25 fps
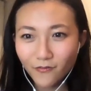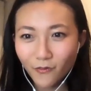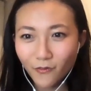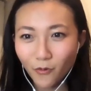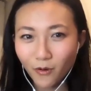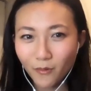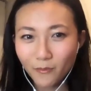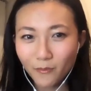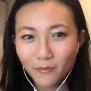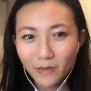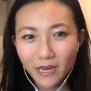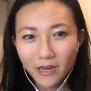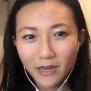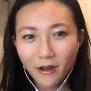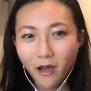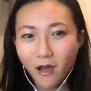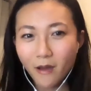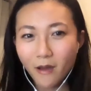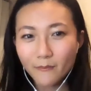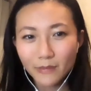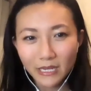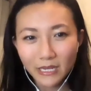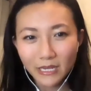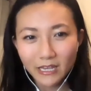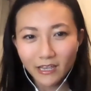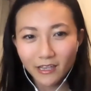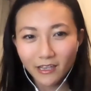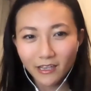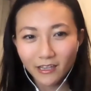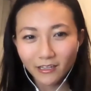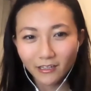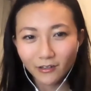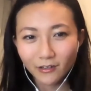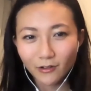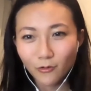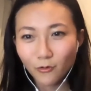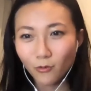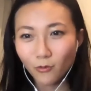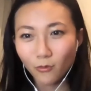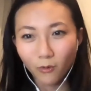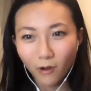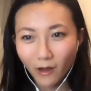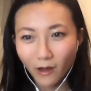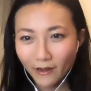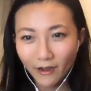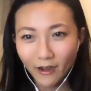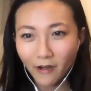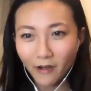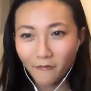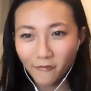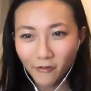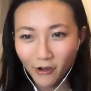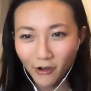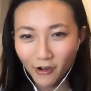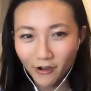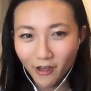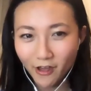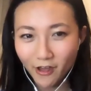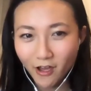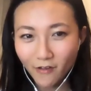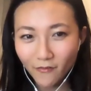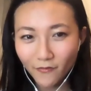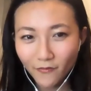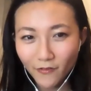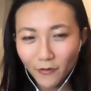or me not being whatever enough.